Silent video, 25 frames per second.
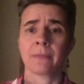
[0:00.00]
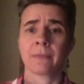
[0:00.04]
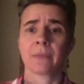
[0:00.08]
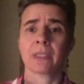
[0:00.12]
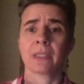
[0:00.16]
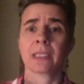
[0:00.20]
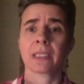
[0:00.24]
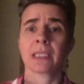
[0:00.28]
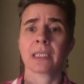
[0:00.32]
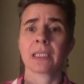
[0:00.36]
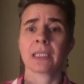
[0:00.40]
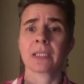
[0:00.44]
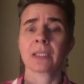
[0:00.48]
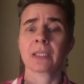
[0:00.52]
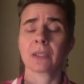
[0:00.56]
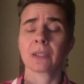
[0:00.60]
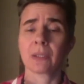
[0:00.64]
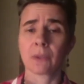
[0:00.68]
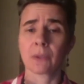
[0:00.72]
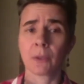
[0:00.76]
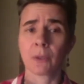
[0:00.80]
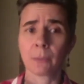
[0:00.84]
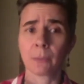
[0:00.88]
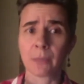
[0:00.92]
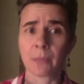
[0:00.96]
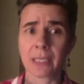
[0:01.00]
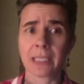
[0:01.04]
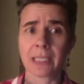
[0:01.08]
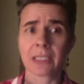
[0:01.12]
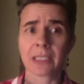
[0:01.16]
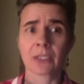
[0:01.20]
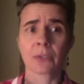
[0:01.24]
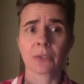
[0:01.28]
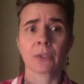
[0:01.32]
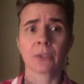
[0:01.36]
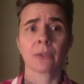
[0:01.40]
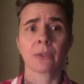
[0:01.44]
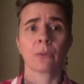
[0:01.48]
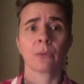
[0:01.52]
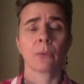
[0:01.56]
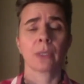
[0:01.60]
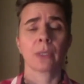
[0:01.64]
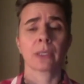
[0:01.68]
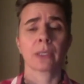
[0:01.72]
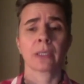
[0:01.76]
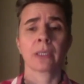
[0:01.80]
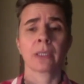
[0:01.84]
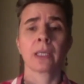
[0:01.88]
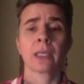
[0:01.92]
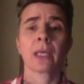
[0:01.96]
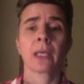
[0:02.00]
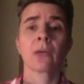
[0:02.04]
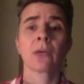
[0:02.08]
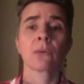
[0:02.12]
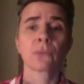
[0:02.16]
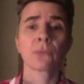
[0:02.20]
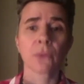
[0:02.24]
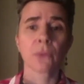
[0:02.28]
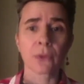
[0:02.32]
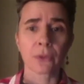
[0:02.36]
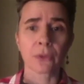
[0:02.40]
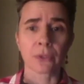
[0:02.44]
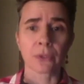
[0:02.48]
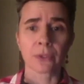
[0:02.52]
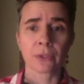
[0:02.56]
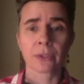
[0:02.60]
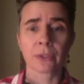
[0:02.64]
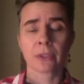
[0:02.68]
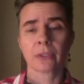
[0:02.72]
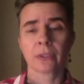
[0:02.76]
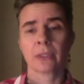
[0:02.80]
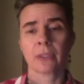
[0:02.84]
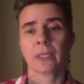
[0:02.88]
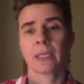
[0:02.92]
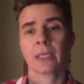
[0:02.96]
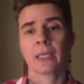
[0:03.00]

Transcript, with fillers: This is the place where first